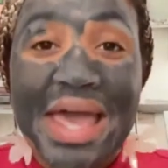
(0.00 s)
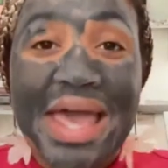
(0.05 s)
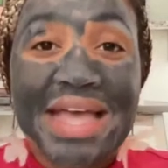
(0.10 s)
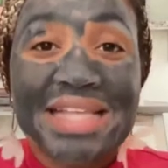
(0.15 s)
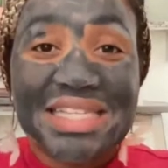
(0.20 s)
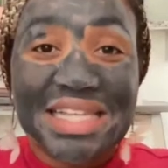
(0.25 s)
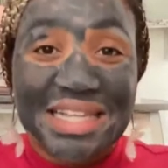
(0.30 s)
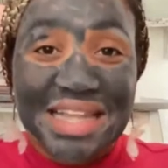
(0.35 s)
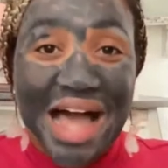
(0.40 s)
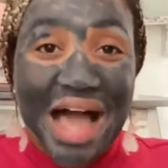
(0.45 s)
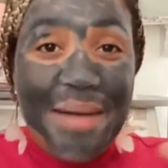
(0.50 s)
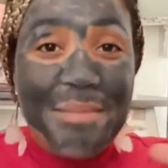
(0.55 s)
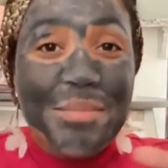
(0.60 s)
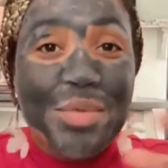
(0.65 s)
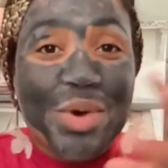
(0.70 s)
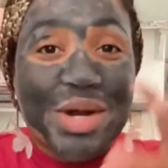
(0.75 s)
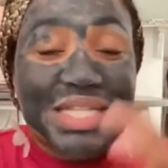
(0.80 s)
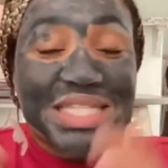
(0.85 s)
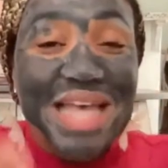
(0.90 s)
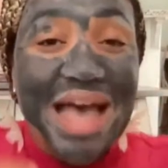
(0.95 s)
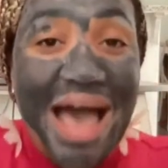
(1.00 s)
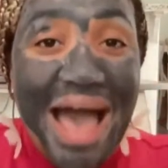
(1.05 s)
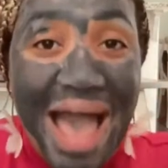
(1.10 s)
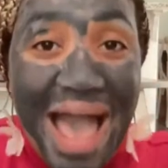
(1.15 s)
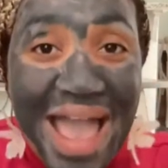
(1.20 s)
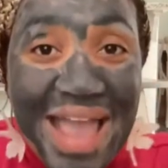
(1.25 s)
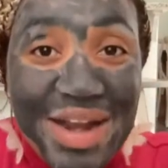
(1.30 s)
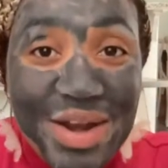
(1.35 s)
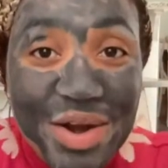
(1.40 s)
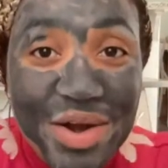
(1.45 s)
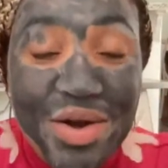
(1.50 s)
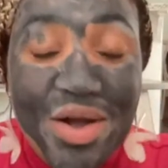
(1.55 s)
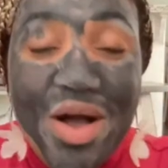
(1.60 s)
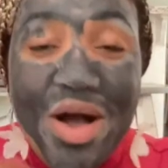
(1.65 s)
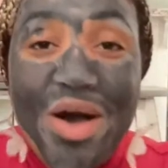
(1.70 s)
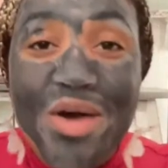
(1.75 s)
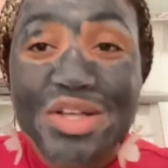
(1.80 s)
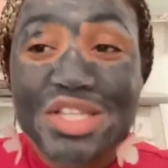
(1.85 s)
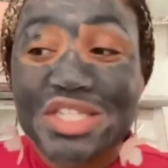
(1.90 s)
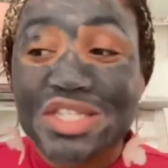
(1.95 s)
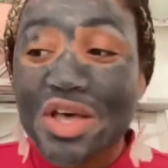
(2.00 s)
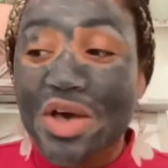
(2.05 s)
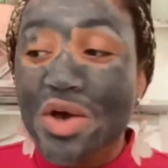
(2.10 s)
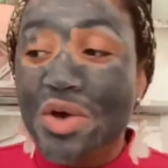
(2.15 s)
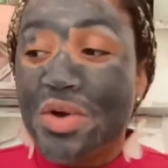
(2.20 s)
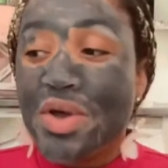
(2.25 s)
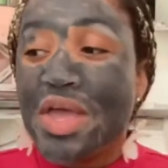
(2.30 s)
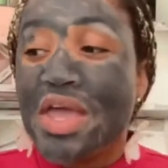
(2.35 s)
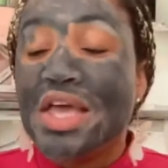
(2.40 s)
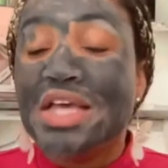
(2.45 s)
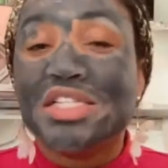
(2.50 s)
it's a lot more tighter also.